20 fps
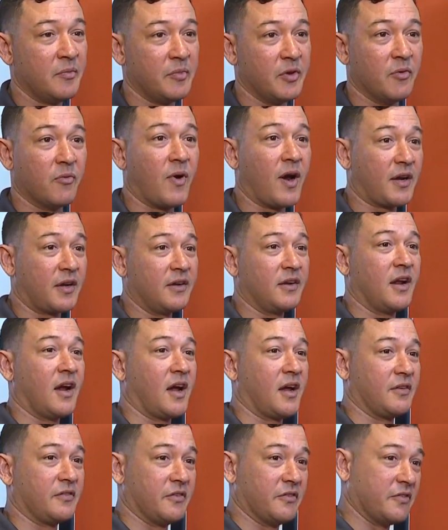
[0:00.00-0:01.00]
been
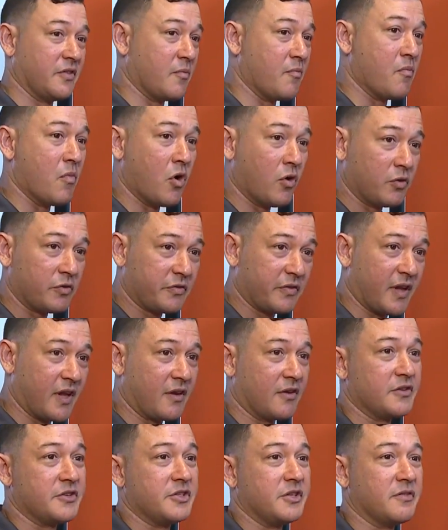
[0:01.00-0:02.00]
recognized as the most
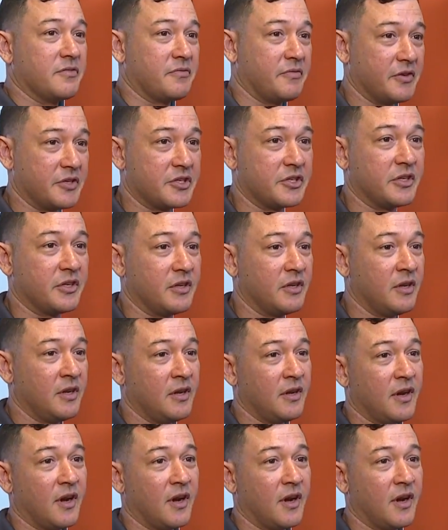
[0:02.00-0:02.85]
energy efficient